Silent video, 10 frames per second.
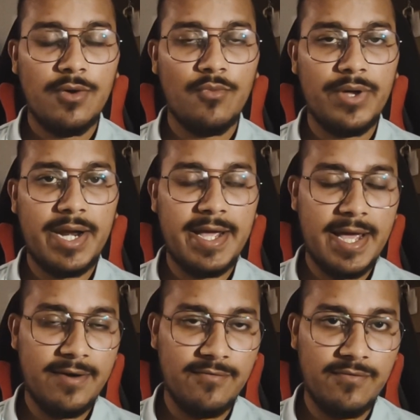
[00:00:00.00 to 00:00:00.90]
where I
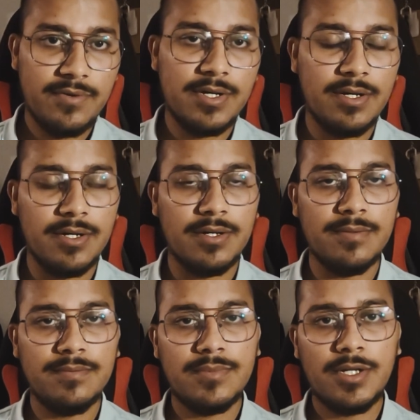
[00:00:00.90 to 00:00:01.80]
have
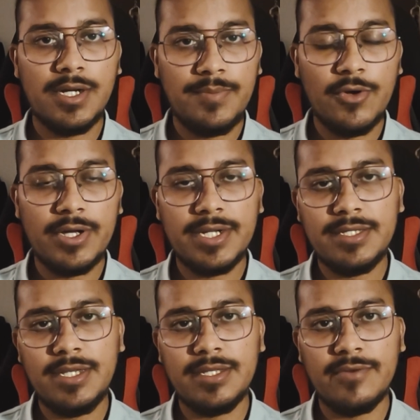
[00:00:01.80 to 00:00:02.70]
cryptocurrencies